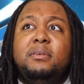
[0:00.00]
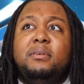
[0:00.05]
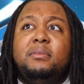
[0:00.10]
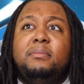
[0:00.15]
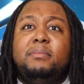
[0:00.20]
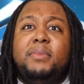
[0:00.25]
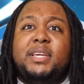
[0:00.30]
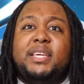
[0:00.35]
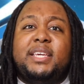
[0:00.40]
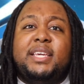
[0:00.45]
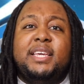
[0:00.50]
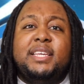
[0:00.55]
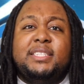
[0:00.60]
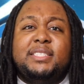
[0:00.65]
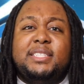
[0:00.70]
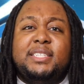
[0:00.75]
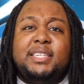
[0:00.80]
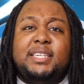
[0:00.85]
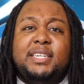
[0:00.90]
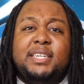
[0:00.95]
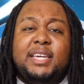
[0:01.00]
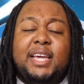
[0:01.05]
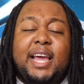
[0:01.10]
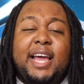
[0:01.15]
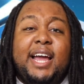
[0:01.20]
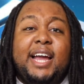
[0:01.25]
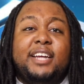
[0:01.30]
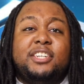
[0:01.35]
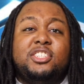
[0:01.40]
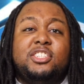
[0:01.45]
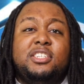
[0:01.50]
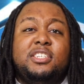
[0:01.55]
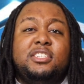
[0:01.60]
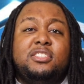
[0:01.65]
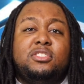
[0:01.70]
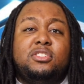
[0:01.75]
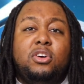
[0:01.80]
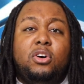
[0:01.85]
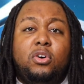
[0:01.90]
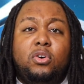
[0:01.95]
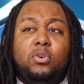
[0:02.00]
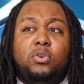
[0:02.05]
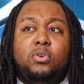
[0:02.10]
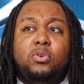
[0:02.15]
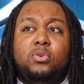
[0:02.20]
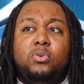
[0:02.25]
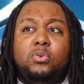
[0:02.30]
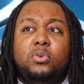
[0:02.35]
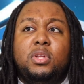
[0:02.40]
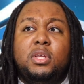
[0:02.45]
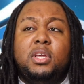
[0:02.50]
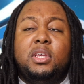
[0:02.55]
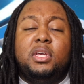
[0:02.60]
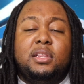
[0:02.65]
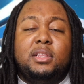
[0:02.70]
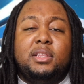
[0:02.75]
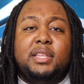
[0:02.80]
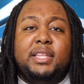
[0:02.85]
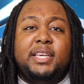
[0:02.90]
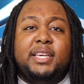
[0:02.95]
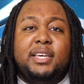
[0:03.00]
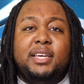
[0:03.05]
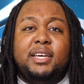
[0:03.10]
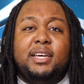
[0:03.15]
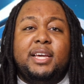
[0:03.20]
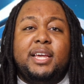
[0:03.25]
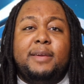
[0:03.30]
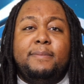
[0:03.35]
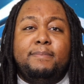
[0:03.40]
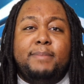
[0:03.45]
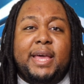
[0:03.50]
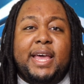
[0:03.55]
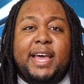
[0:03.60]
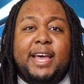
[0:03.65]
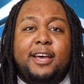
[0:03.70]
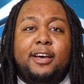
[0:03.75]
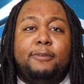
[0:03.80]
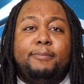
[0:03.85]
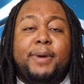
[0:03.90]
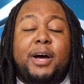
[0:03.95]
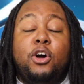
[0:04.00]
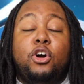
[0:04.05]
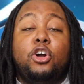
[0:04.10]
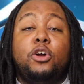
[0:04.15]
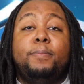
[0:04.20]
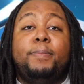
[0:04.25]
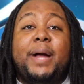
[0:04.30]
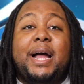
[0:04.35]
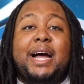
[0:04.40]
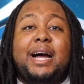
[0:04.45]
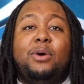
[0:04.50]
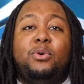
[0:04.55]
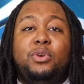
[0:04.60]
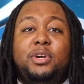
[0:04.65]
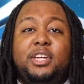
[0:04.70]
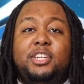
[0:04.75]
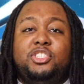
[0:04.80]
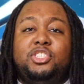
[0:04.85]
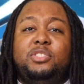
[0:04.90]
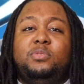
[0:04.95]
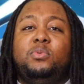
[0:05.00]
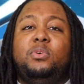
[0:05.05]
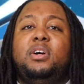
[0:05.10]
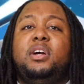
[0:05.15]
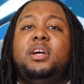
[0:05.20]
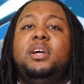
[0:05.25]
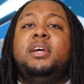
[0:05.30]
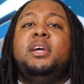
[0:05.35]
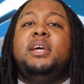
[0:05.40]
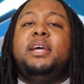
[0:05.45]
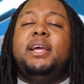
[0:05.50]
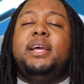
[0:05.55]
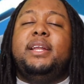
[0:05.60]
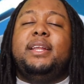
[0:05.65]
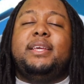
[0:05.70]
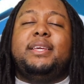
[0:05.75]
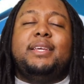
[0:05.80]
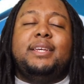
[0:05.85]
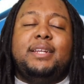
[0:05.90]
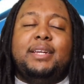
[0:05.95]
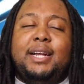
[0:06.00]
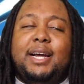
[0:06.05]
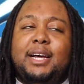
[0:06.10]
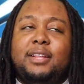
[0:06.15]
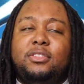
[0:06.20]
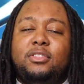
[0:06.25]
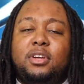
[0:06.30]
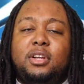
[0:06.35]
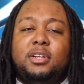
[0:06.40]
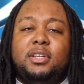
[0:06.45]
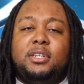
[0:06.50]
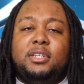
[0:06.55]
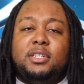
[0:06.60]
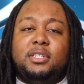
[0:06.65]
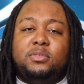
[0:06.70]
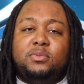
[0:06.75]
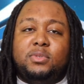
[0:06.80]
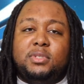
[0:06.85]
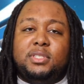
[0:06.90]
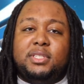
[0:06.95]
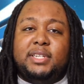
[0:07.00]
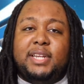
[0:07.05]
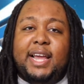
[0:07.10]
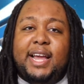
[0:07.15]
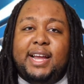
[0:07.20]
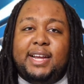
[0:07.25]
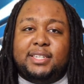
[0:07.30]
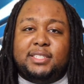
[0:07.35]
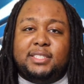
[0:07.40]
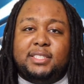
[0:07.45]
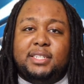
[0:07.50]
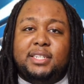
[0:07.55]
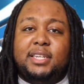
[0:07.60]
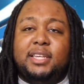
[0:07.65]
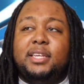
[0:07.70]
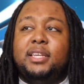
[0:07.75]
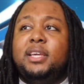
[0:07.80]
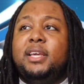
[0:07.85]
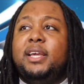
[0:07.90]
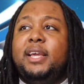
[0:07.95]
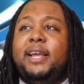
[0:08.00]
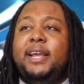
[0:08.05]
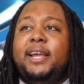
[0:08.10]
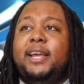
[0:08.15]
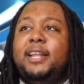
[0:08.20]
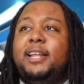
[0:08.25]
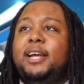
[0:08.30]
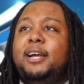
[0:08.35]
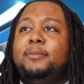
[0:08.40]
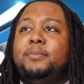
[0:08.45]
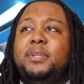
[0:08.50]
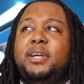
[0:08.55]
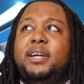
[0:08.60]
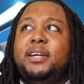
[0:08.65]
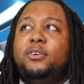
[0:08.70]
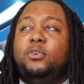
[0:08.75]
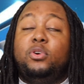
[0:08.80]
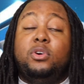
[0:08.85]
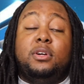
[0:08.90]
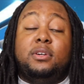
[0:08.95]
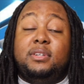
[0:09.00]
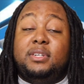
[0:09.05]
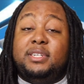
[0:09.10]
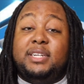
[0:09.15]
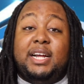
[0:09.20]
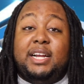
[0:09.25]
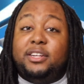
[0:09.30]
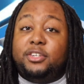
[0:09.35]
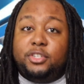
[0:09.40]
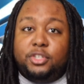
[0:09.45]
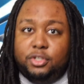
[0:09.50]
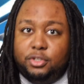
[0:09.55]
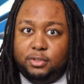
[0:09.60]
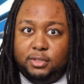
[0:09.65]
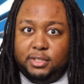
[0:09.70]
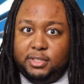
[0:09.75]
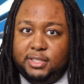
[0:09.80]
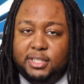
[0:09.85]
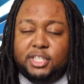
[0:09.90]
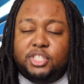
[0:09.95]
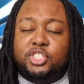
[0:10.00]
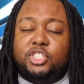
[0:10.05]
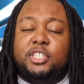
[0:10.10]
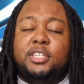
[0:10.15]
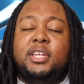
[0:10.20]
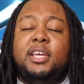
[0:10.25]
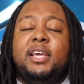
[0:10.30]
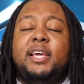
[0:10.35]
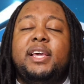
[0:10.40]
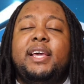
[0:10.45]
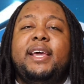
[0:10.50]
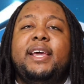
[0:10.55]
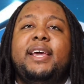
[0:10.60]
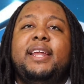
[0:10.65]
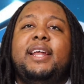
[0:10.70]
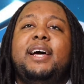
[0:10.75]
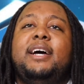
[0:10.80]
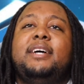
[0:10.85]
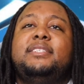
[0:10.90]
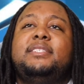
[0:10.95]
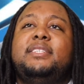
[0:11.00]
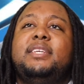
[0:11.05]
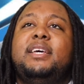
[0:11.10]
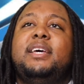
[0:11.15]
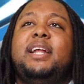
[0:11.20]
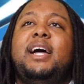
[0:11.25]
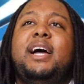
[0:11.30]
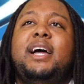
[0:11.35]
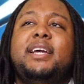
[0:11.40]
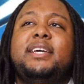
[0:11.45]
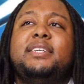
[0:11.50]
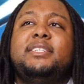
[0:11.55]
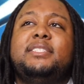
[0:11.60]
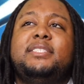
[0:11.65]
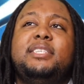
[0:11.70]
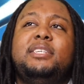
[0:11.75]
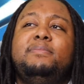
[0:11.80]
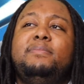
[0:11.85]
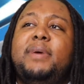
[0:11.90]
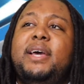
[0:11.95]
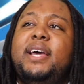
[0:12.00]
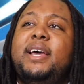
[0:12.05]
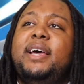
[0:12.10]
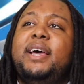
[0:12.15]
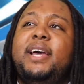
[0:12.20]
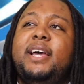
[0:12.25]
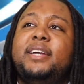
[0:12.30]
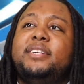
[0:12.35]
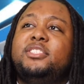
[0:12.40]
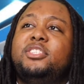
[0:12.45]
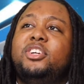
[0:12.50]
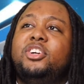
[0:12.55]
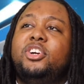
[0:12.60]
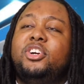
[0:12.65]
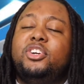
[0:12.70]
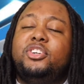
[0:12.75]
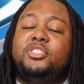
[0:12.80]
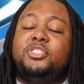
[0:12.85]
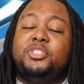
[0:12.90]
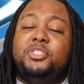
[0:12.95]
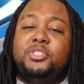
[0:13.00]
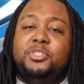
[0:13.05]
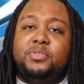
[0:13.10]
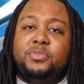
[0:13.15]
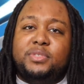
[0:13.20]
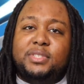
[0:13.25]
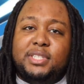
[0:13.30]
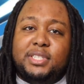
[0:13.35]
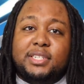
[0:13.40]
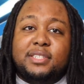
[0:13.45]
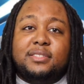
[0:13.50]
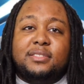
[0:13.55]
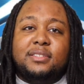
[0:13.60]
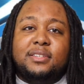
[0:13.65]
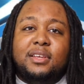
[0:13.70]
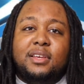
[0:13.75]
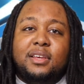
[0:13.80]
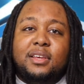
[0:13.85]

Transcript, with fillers: Makensy actually told Leah and Matt about her power that she won. And again, I thought that this was an accident. And I'm like, or not a good decision. And I said, I can see Matt asking her to use this